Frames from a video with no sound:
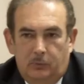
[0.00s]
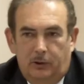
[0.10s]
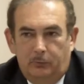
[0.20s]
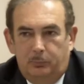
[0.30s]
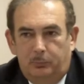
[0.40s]

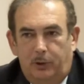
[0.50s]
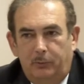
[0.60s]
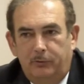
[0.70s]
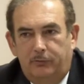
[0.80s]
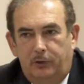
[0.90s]
Well,
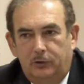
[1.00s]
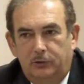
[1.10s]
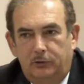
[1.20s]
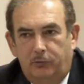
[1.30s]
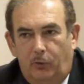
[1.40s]
probably
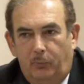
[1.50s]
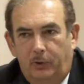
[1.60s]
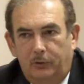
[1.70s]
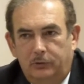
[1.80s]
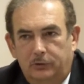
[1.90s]
first and
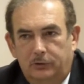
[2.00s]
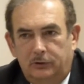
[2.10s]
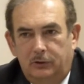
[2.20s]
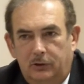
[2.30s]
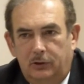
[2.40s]
foremost
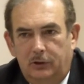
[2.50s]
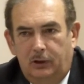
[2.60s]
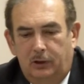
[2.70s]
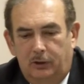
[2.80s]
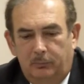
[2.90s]
is
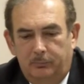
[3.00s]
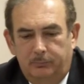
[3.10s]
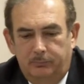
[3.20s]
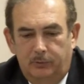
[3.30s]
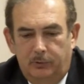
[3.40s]

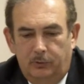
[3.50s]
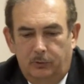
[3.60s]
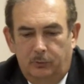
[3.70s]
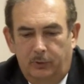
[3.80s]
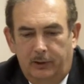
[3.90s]

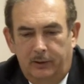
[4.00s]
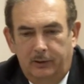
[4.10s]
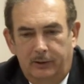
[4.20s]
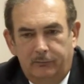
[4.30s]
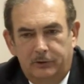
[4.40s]
we
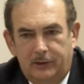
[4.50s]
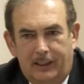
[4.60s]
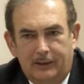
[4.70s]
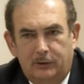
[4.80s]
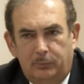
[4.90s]
need to
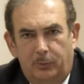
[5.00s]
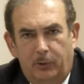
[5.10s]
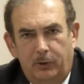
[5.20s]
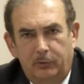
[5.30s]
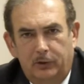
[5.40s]
emphasize and
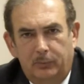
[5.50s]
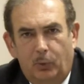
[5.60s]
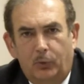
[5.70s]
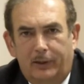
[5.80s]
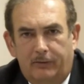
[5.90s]
promote a
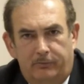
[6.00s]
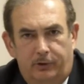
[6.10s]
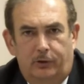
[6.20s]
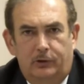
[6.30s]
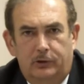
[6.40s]
more
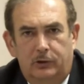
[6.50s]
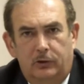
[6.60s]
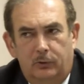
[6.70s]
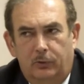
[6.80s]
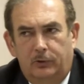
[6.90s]
diverse
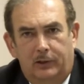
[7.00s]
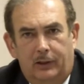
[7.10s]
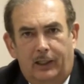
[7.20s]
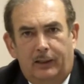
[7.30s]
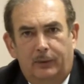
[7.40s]
North
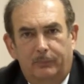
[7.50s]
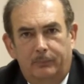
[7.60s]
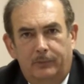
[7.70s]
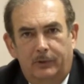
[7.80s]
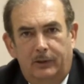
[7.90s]
Carolina.
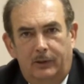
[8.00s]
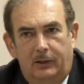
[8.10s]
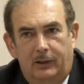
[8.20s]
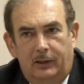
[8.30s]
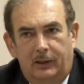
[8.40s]

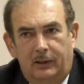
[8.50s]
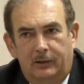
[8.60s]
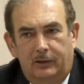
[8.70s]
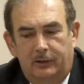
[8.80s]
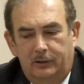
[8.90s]

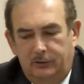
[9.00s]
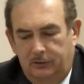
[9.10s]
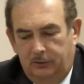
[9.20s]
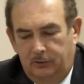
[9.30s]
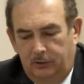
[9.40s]
And
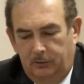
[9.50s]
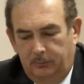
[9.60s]
this is